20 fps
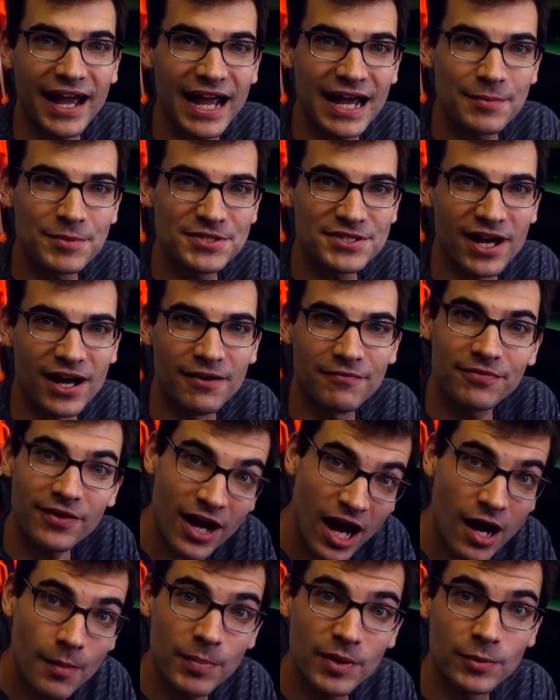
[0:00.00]
Amazon,
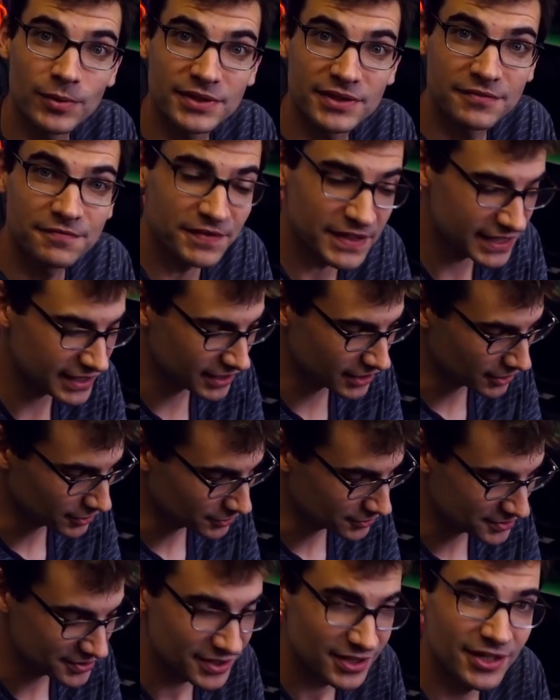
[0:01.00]
for helping with the
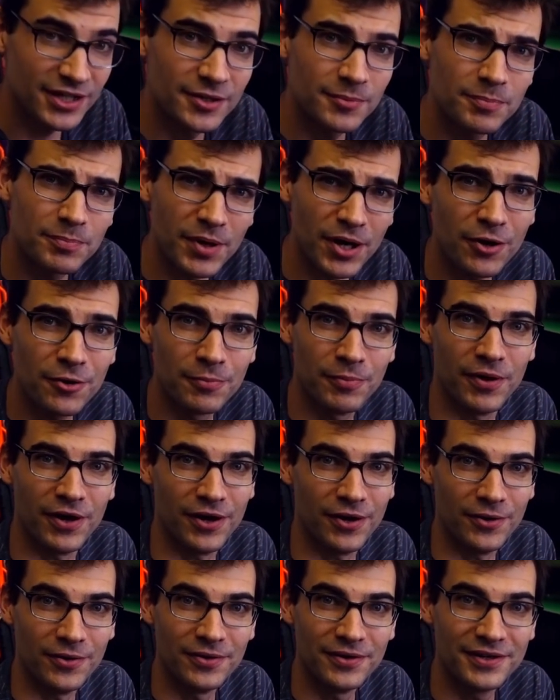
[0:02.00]
videos.
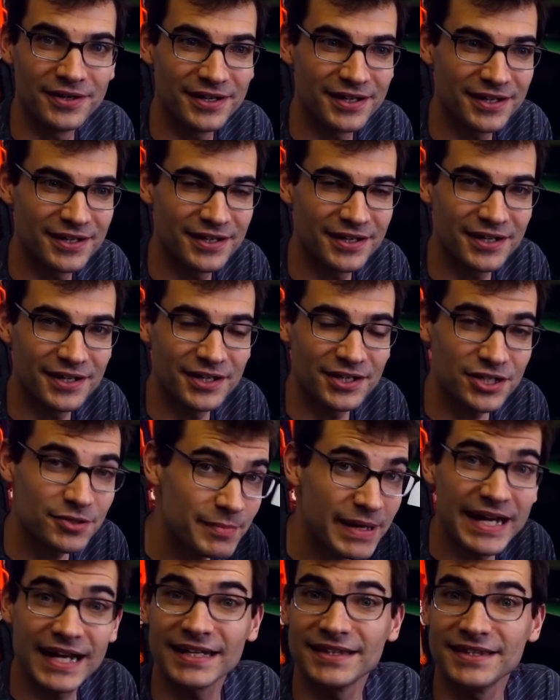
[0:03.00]
Bobo.
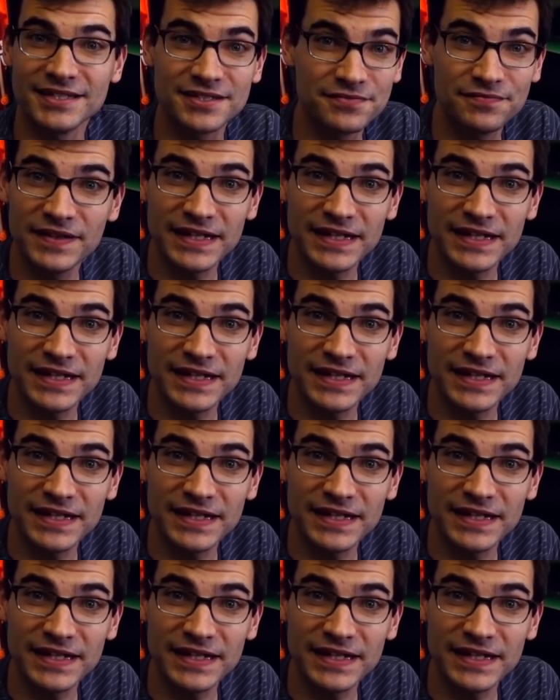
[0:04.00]
You're making this